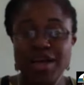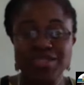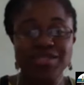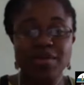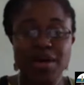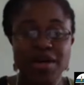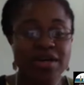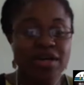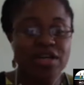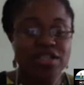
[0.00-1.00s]
summer,
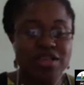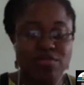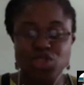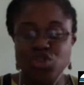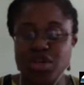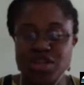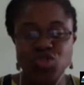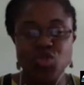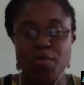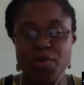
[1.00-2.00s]
some students
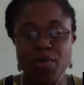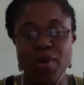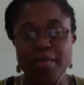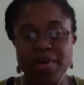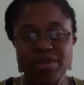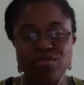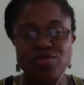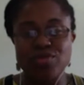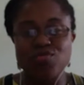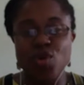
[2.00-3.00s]
were programming
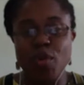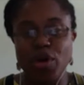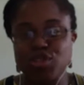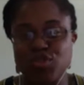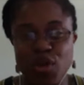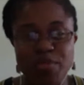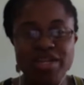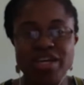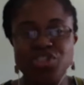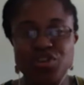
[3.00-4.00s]
robots for a
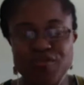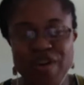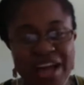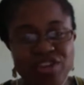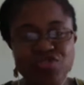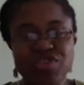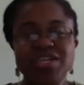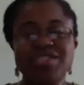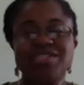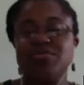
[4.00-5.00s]
miniature factory.
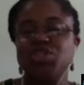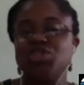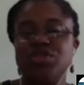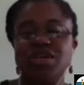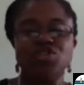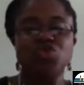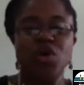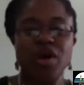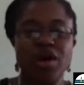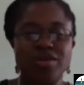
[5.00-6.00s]
Some students
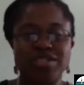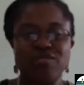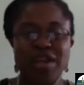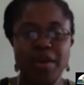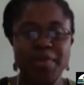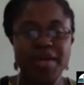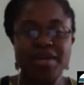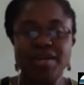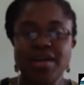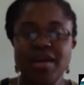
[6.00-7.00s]
were developing
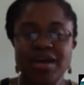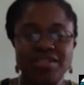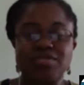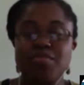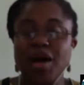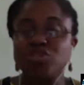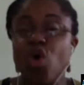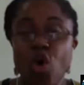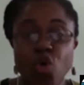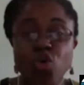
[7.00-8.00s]
a smart
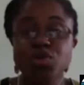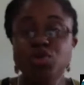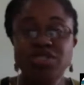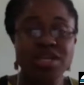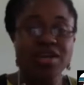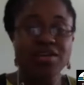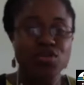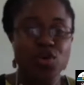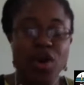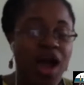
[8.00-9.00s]
home using,
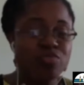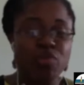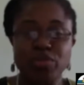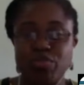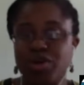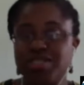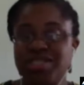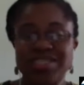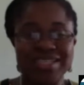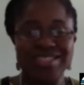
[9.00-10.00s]
cardboard boxes
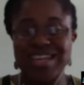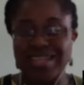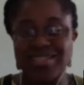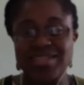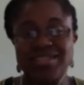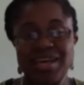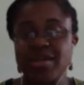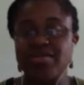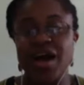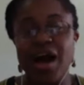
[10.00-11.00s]
and sensors and
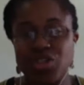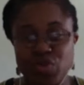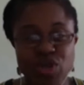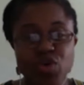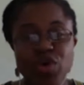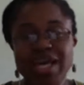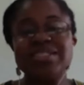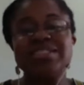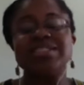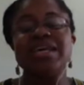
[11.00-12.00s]
the Arduino
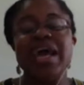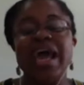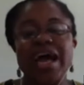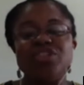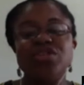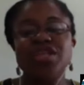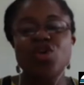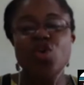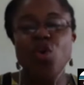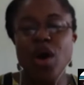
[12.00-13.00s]
kits. And so they
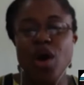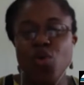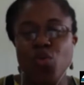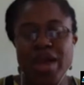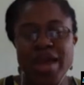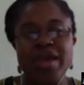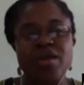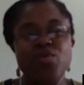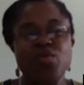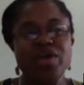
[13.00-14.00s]
go away
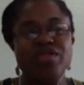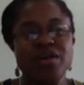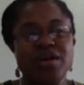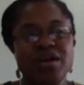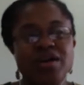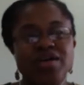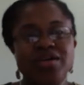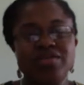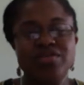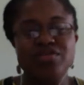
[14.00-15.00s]
with a
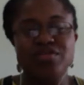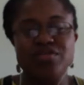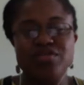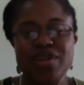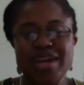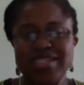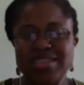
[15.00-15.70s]
great